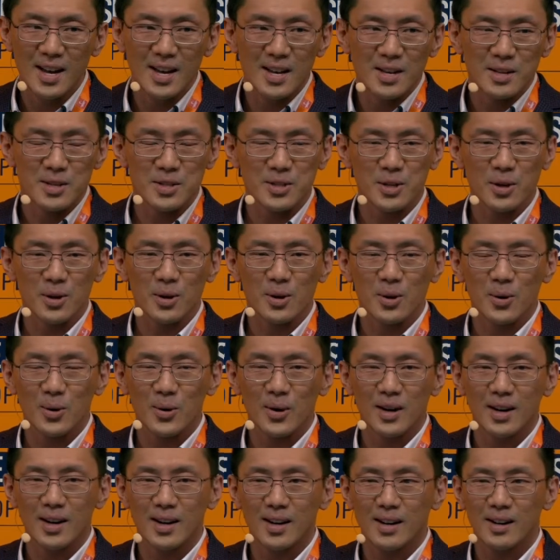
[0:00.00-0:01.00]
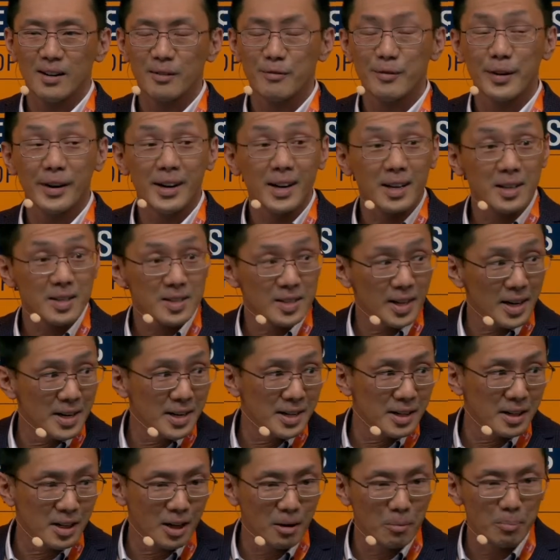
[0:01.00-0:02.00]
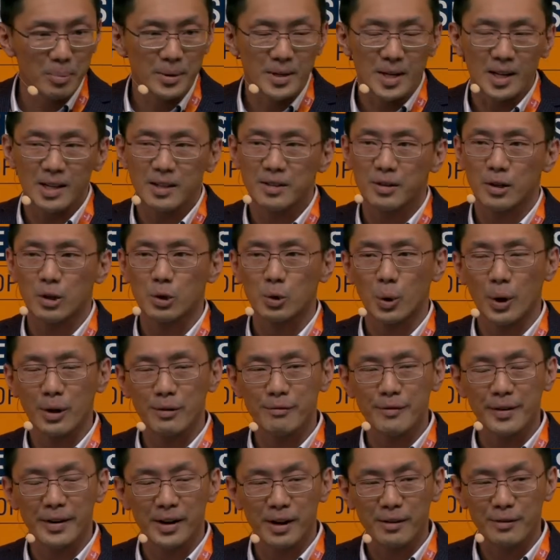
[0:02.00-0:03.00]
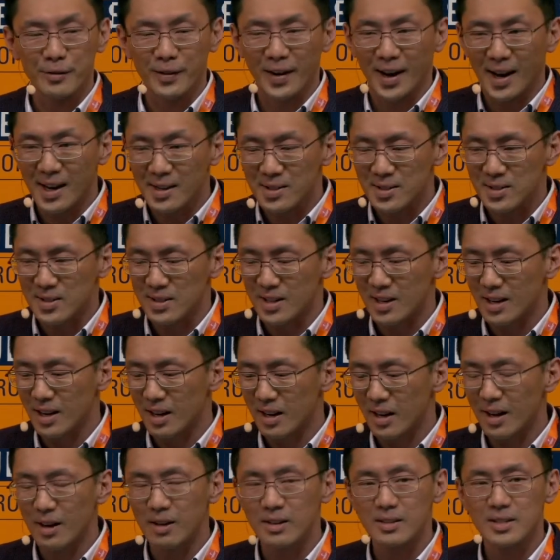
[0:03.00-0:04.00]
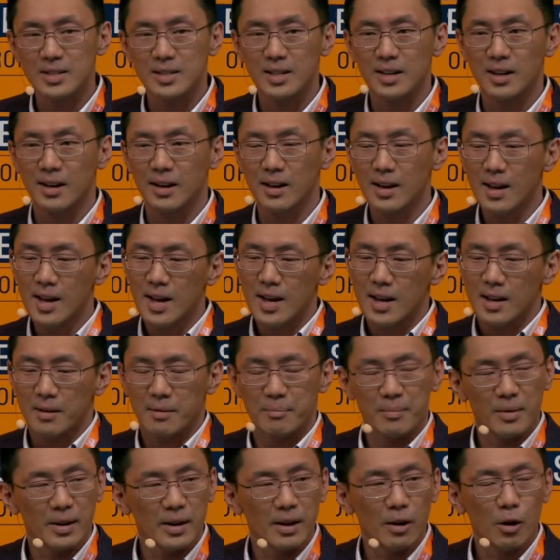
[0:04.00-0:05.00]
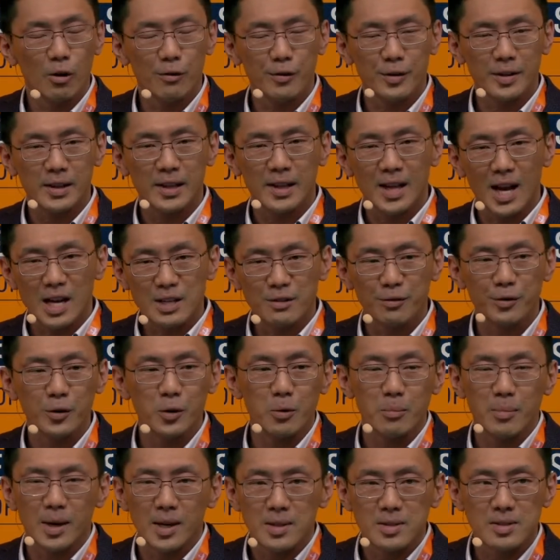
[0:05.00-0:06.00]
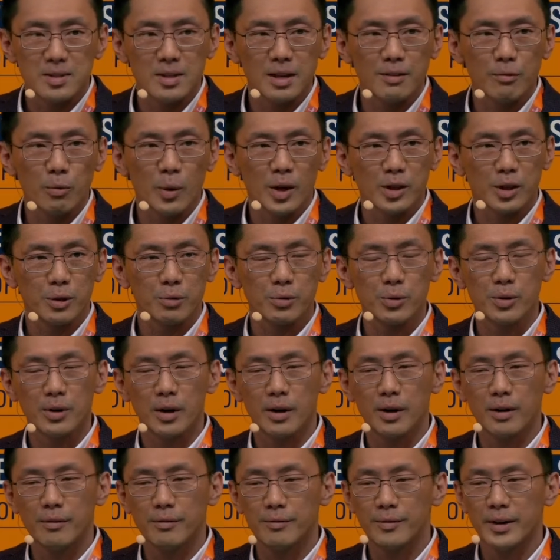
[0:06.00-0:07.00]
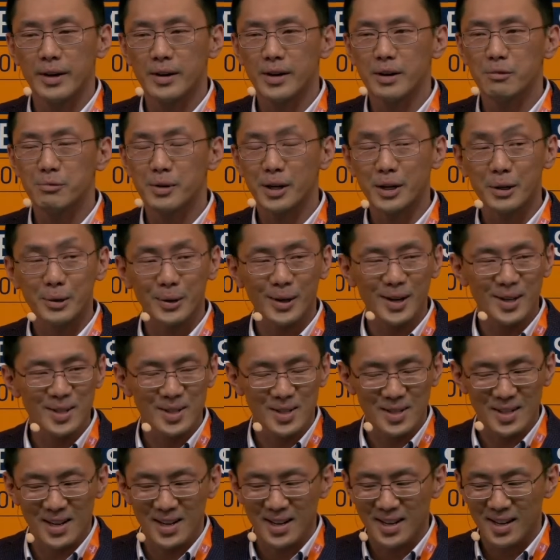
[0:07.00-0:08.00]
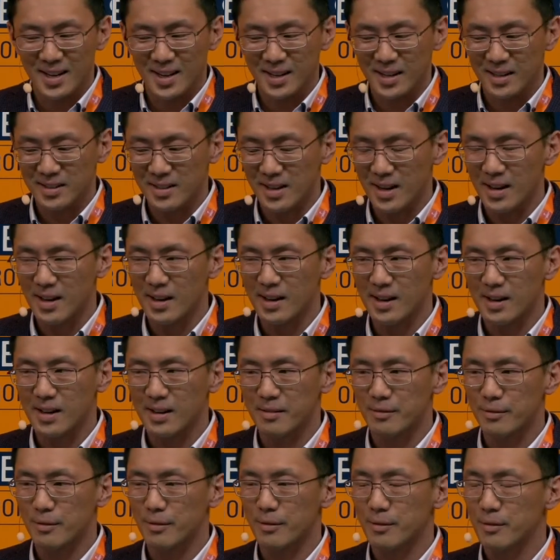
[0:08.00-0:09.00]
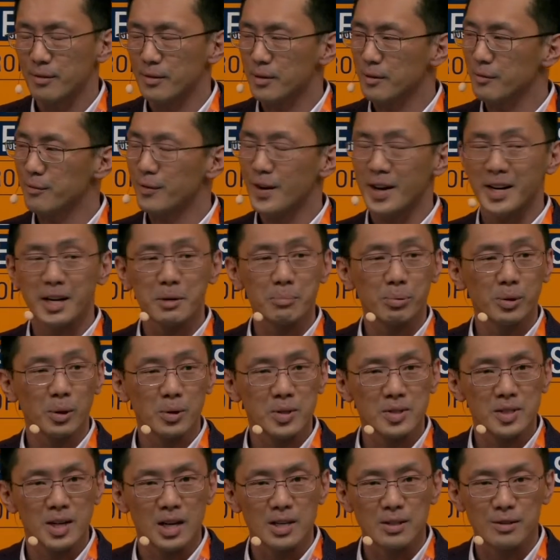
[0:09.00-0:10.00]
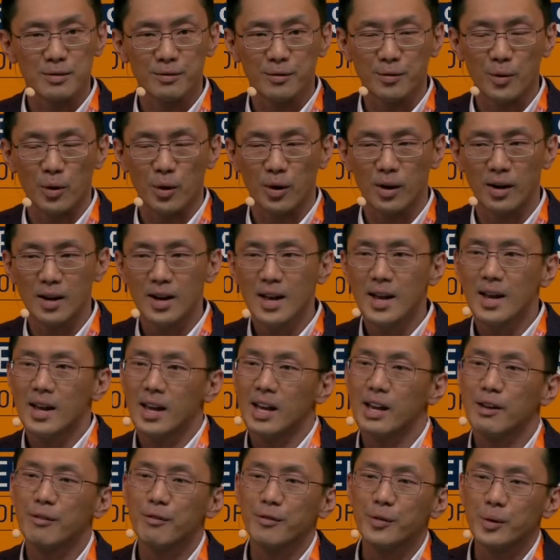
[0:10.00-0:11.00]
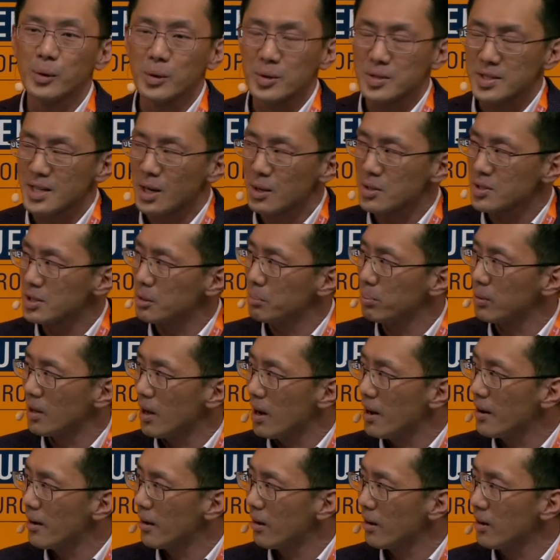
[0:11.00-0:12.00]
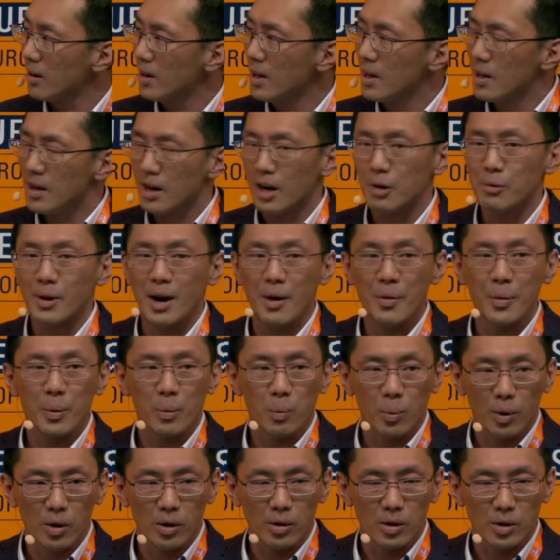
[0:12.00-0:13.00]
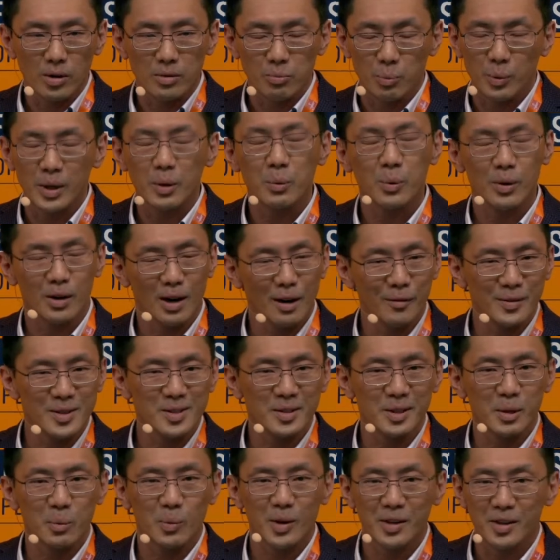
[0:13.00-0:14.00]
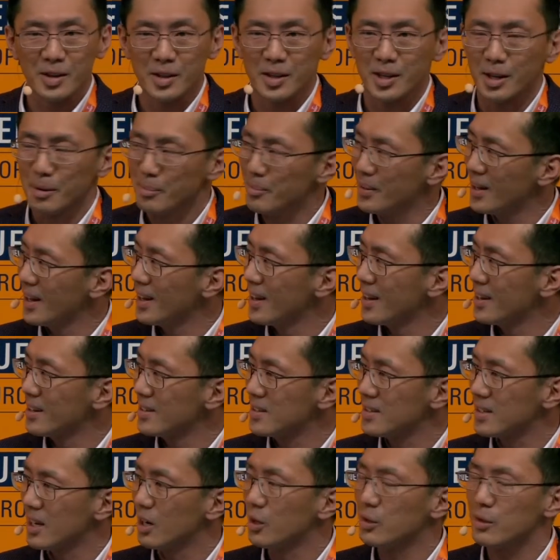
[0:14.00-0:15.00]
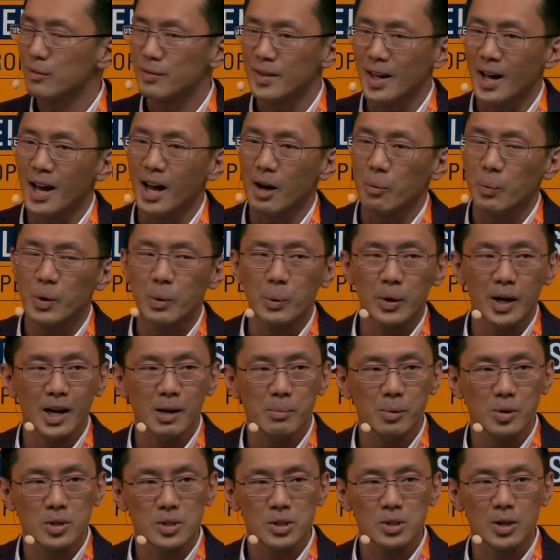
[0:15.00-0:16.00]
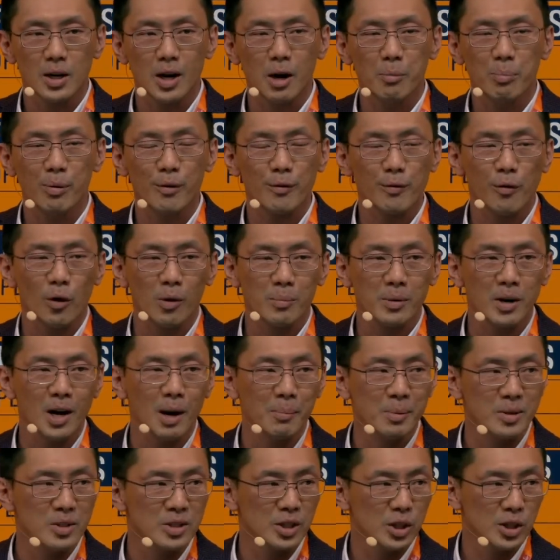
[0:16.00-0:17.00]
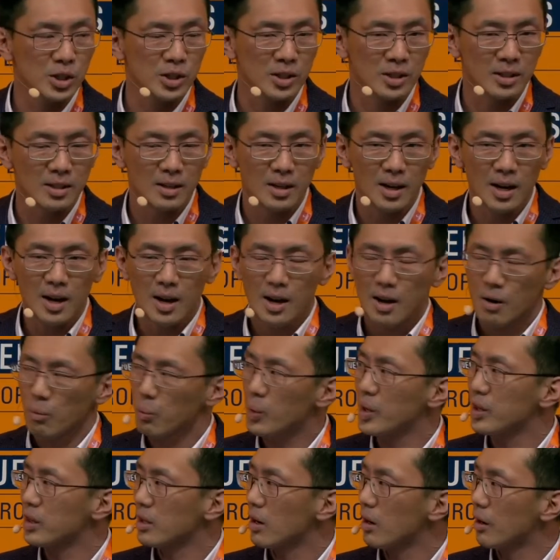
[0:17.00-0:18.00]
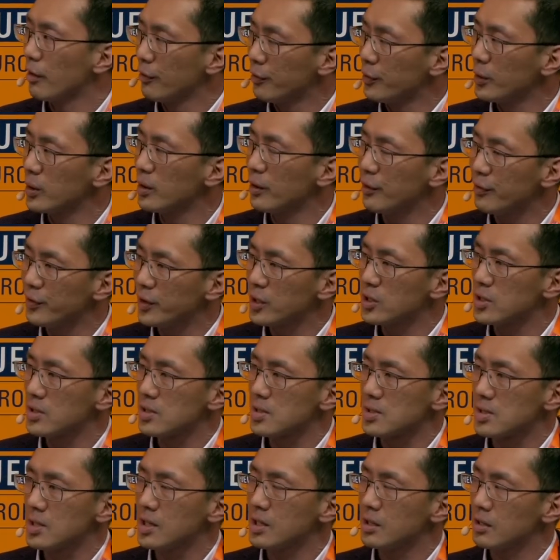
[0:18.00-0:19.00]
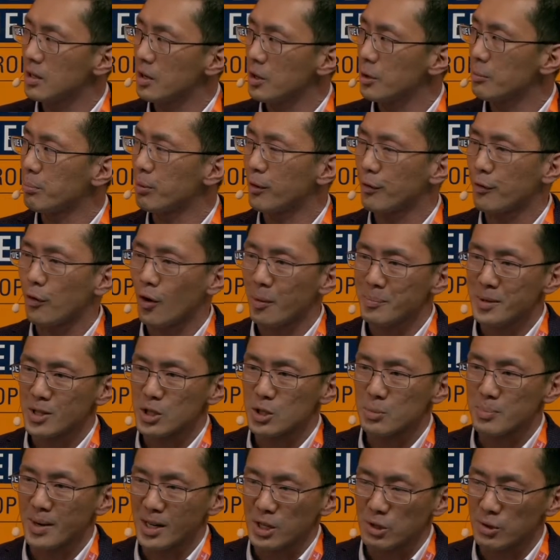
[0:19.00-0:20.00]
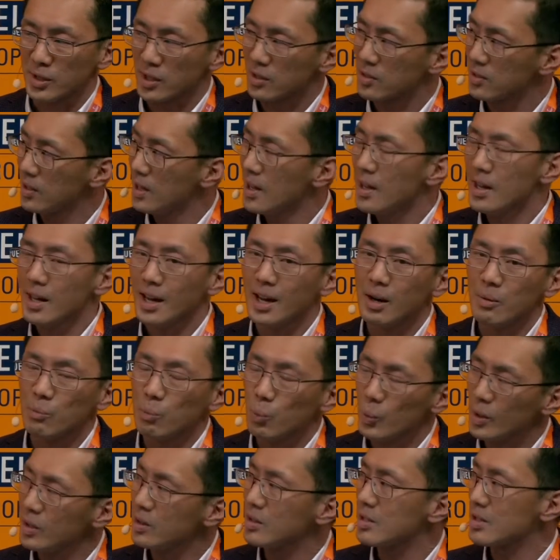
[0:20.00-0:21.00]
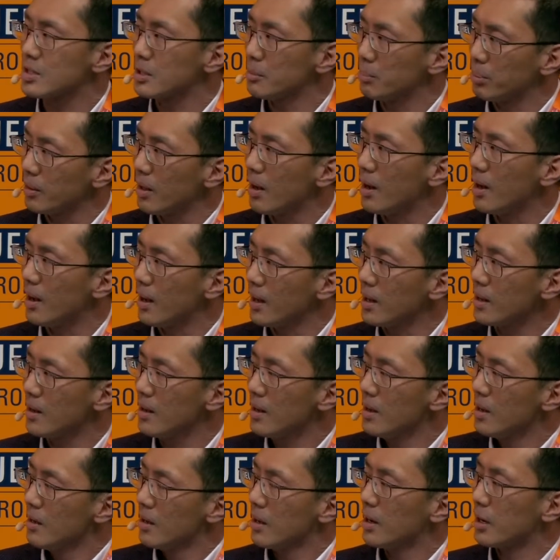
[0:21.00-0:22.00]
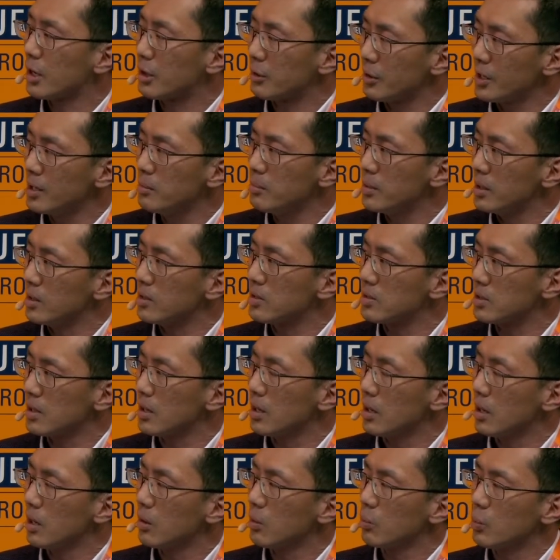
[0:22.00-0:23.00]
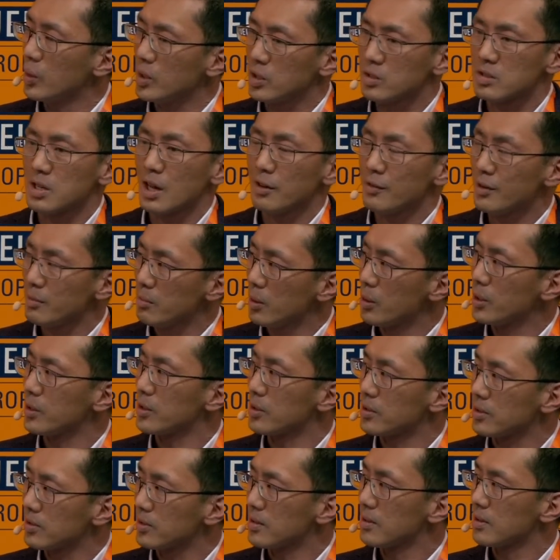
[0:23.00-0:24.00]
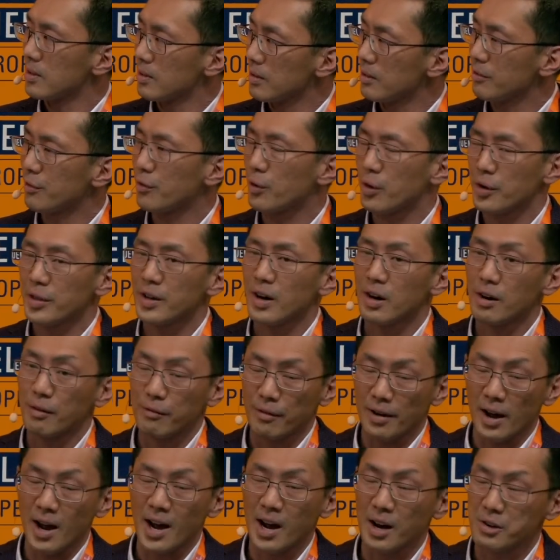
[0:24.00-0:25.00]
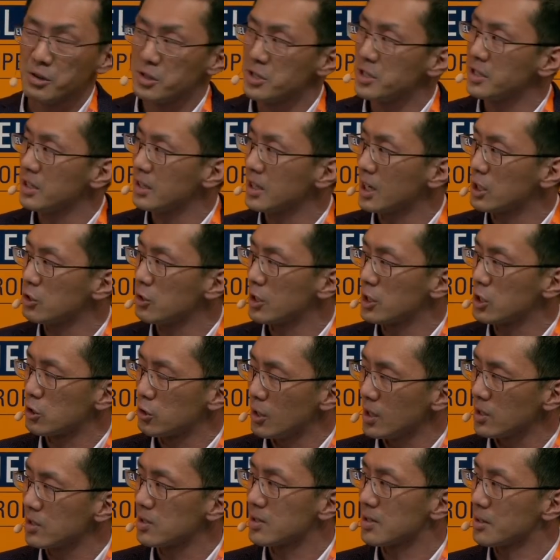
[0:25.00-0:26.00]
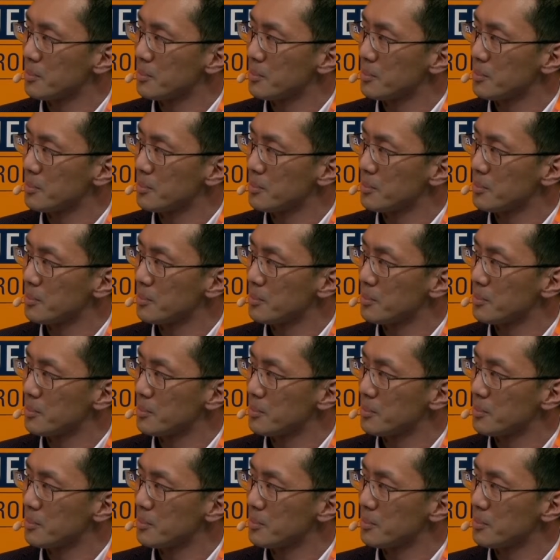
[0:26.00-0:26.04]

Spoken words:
So very exciting company. They're growing very fast. And over the last few months, they went through a very rigorous vetting process for a fuel cell supplier around the world. We were obviously one of them. And out of that, we were able to outperform competition with our fuel efficiency and other performance metrics and win the supply agreement with Teva Motors for their hydrogen electric trucks.